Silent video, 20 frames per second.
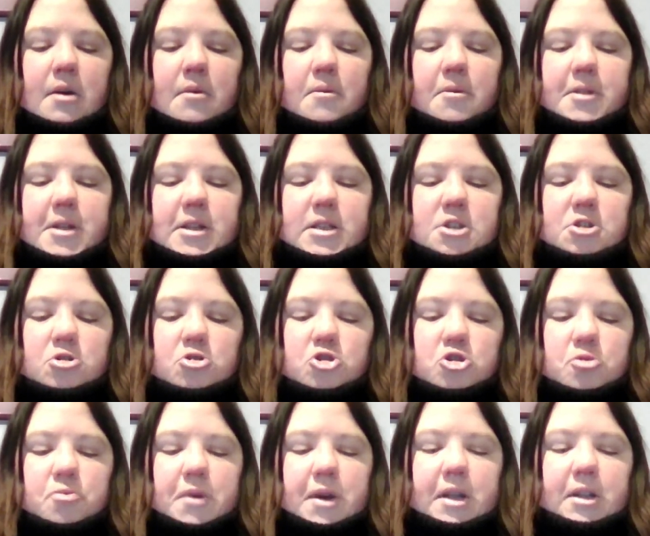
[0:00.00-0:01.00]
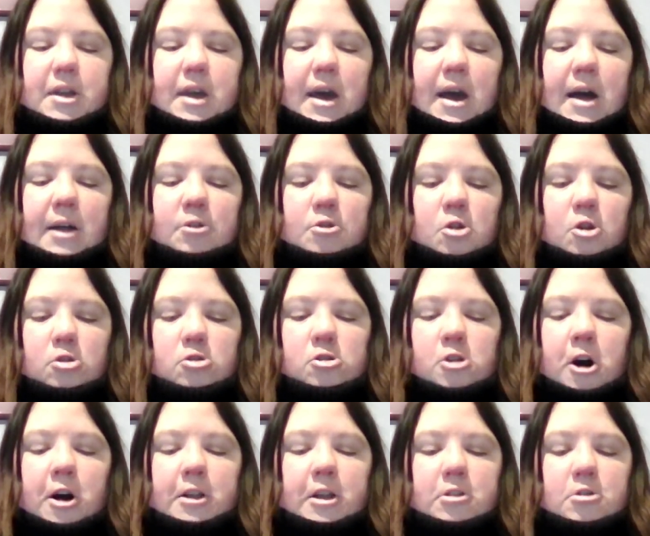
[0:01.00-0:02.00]
within social media and
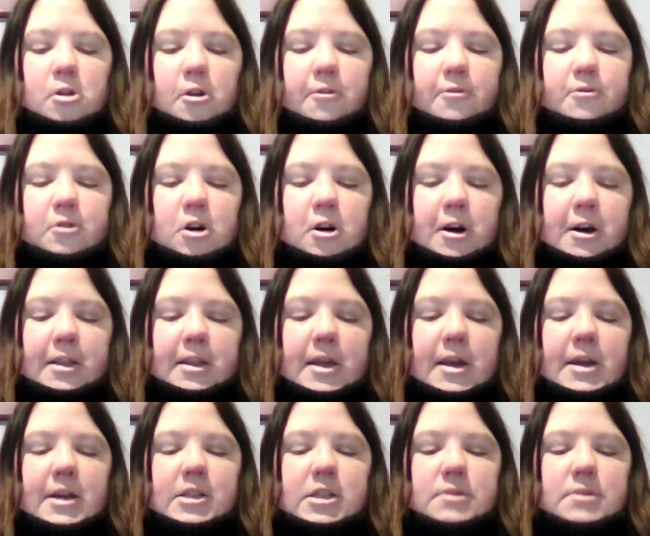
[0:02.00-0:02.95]
online and offline,